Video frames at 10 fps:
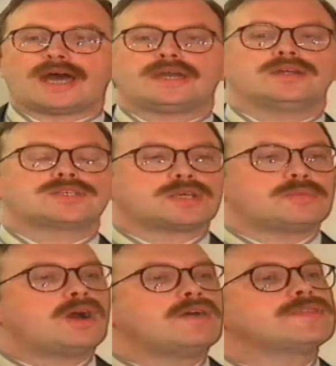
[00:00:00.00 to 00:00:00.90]
I heard
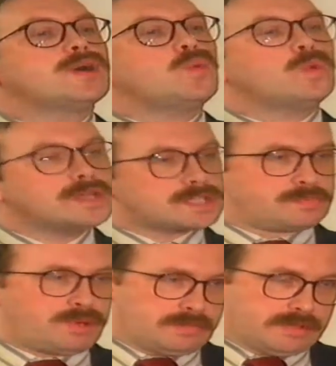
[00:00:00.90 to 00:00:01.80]
some of the
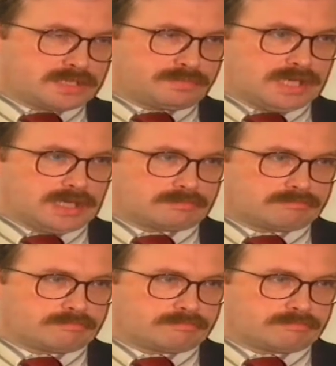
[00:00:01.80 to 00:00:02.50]
worst public speaking.